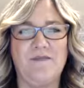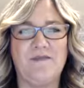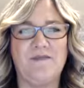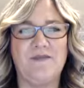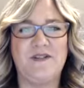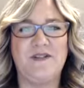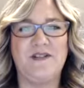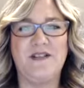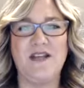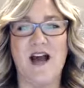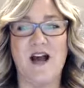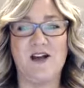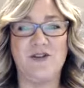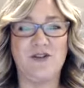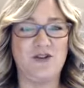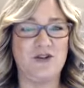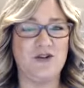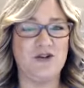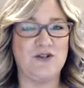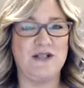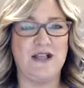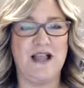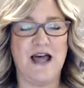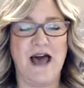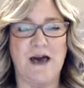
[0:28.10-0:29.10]

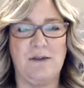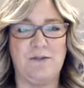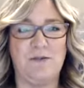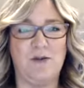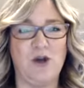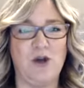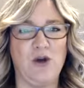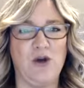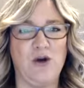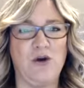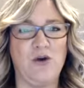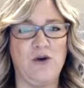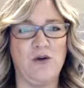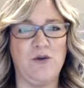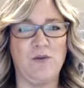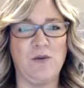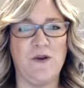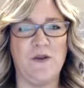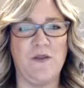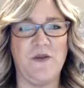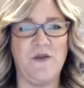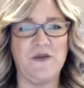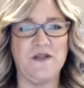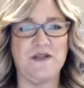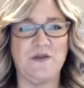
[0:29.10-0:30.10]
doctor's lab coat
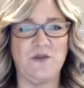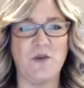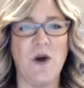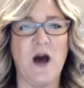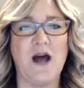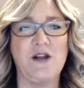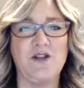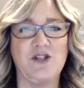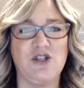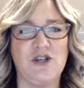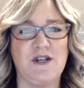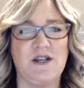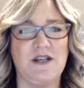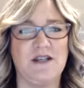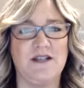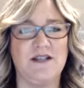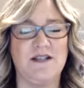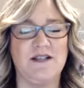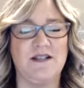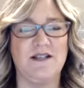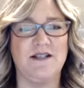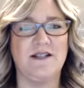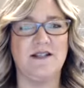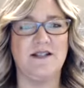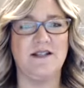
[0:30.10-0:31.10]
with the
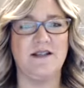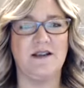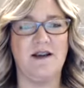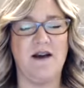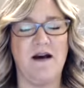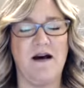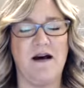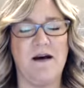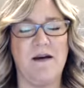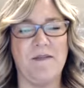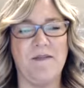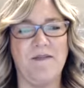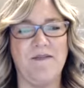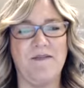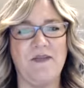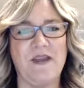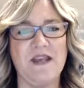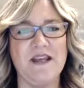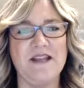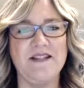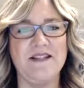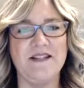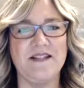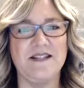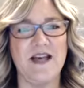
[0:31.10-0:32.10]
swatches
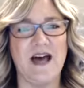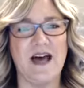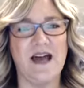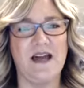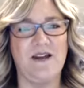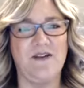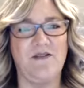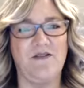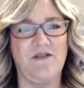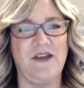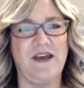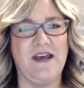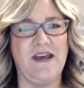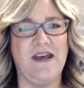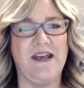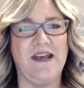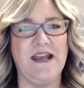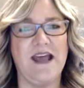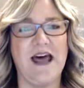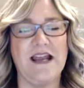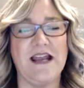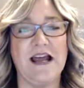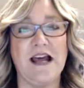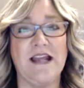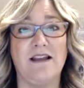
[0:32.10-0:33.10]
inside of it.
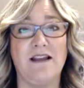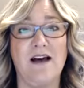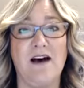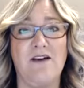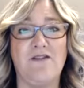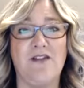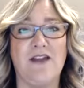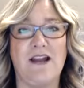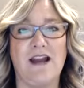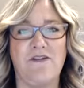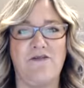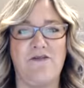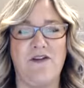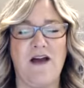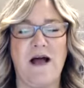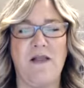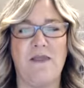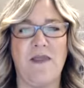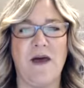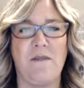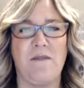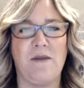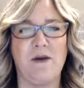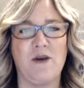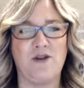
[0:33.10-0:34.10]
And I love that I found
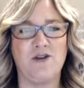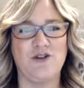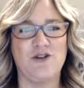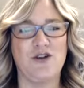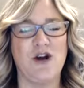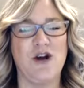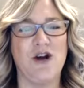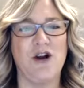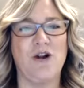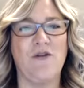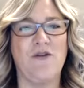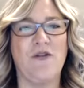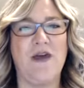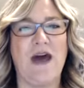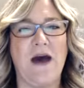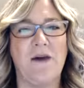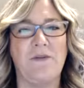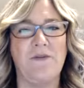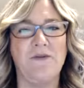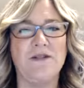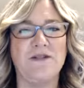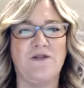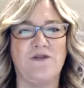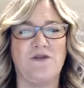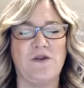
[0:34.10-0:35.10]
that picture. That
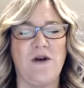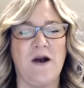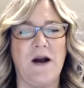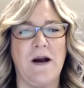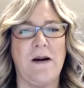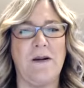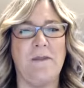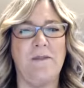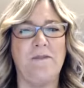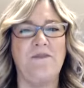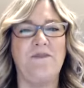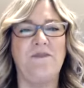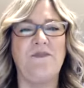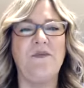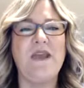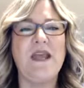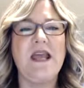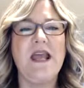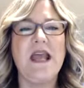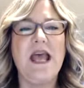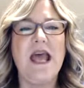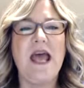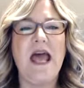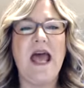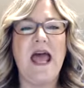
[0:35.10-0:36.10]
was from
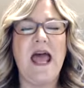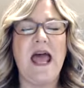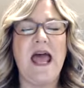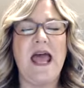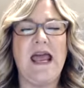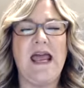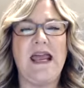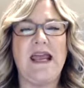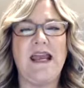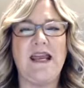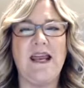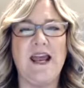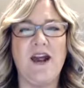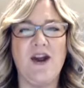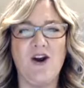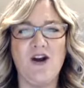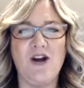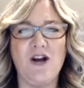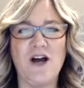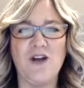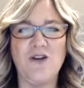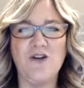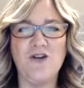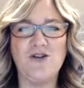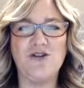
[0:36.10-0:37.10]
a hair
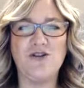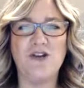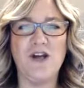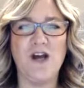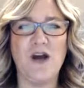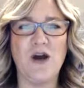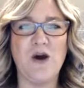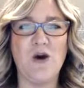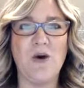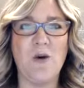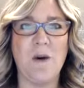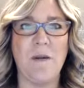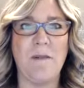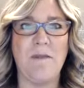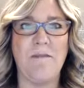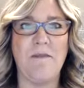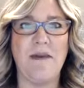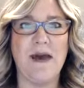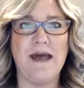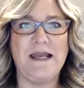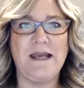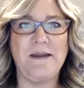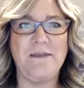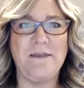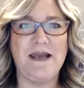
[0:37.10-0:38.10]
color show
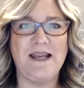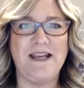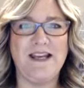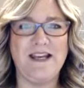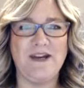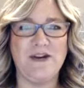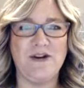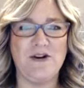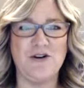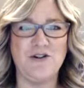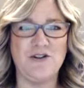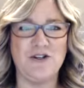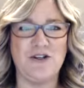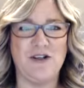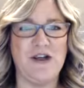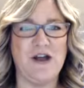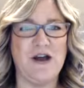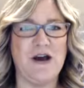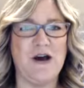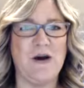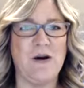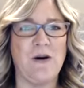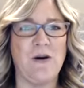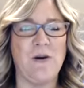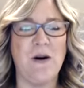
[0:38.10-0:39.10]
many, many years
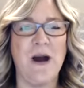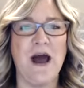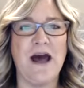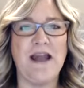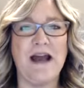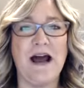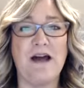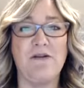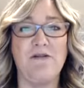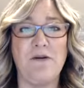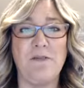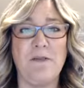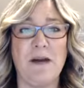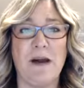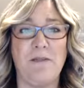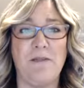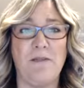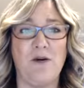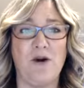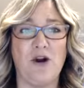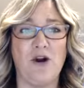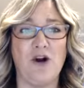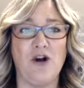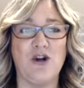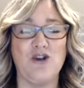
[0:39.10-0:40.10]
ago. And I
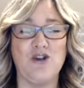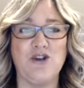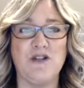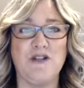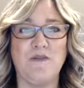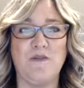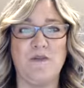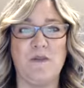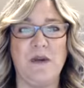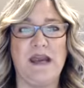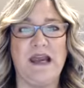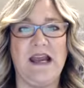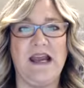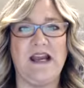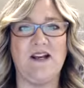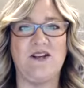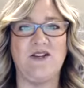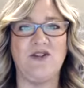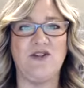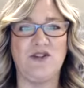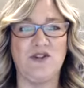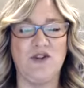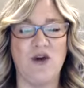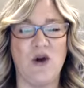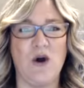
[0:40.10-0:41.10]
remember just being
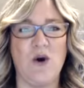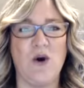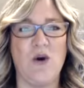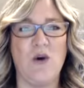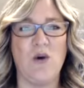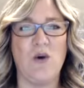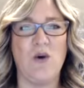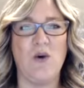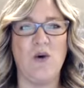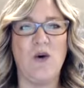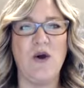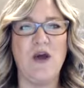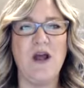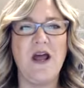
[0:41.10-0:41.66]
so